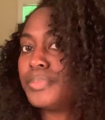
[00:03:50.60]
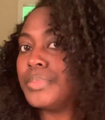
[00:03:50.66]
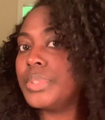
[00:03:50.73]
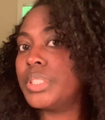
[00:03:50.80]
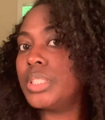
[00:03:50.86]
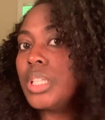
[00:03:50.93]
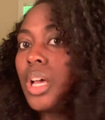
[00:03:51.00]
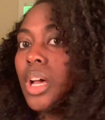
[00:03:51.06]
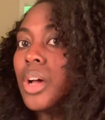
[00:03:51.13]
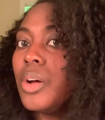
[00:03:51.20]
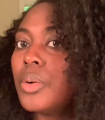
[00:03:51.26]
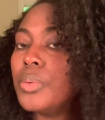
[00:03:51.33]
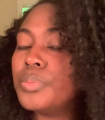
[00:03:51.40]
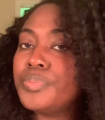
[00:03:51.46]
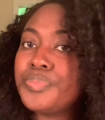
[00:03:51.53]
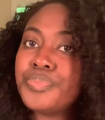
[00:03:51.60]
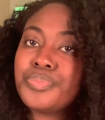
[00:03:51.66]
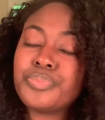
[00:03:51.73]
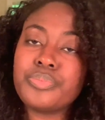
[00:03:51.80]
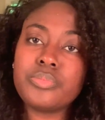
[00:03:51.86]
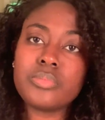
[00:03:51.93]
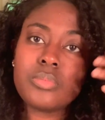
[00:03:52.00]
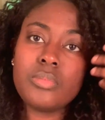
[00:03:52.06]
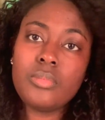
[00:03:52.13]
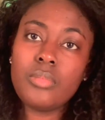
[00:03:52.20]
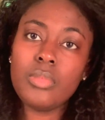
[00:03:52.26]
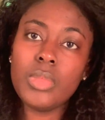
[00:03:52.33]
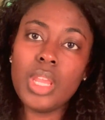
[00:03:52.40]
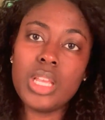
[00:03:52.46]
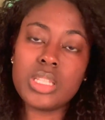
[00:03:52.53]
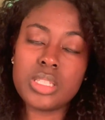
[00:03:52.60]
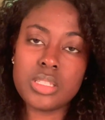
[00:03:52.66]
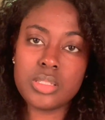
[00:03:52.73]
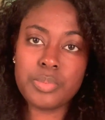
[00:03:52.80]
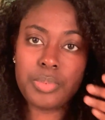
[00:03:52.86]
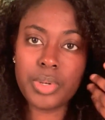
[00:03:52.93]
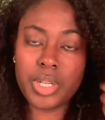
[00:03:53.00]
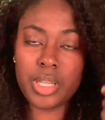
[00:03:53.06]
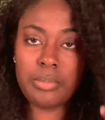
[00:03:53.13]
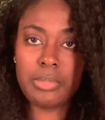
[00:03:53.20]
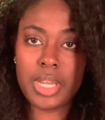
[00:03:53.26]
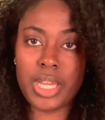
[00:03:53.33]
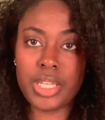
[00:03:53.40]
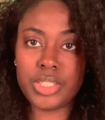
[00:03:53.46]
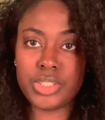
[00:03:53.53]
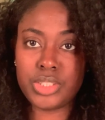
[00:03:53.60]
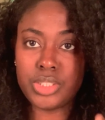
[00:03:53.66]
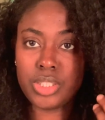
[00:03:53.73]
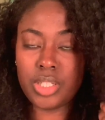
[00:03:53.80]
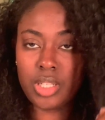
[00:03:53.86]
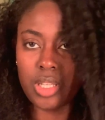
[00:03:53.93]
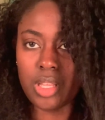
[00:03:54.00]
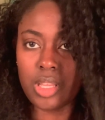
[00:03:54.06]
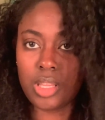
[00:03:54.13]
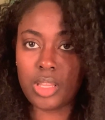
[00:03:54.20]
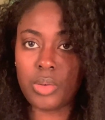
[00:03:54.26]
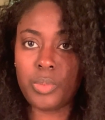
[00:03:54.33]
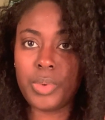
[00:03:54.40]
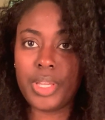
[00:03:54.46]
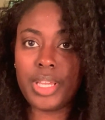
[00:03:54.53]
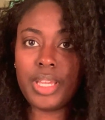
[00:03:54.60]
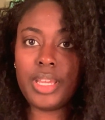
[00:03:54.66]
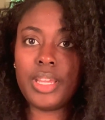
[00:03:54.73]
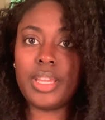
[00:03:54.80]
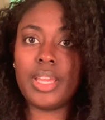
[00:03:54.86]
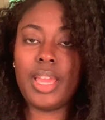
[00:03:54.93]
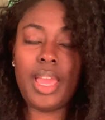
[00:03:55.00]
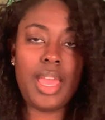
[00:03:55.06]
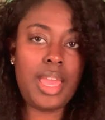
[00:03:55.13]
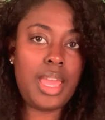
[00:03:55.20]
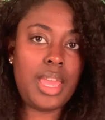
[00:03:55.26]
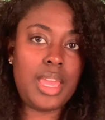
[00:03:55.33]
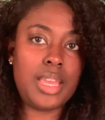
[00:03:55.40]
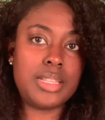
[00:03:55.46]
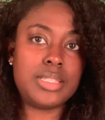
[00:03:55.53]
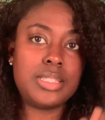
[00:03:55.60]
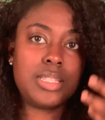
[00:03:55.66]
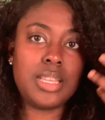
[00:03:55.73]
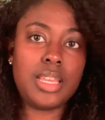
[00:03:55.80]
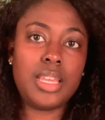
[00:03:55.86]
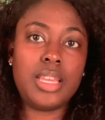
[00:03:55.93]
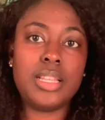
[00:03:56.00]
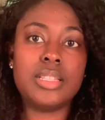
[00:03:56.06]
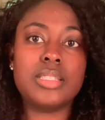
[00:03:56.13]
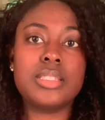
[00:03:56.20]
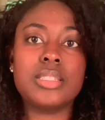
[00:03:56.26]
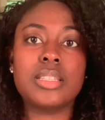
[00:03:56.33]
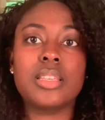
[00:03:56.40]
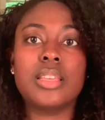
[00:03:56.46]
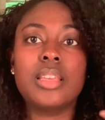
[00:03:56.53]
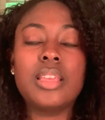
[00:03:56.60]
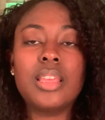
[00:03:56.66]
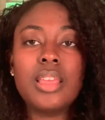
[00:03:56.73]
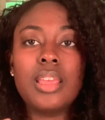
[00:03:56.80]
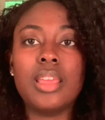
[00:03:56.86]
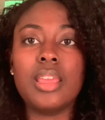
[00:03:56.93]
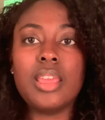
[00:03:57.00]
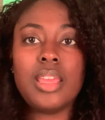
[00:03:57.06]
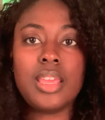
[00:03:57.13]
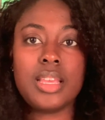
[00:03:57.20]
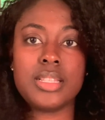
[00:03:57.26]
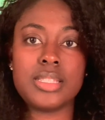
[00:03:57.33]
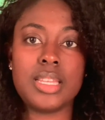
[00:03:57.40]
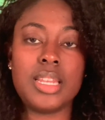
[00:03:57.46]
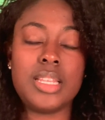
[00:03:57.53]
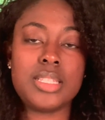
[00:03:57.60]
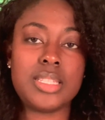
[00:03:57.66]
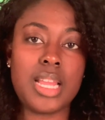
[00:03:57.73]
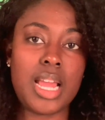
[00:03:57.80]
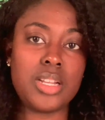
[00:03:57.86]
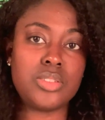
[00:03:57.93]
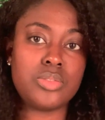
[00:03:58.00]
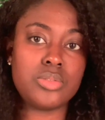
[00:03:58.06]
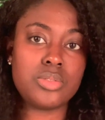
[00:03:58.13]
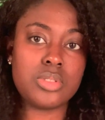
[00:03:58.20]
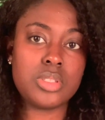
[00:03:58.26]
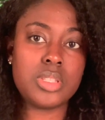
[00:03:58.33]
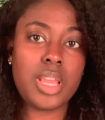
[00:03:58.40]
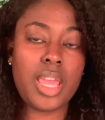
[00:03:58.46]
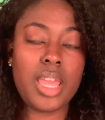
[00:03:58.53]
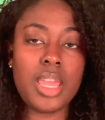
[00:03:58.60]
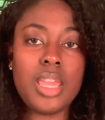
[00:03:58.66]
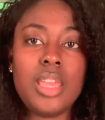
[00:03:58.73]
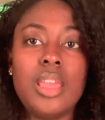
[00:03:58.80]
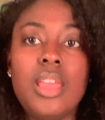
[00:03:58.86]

So this is pretty much the wig as it is in its natural state.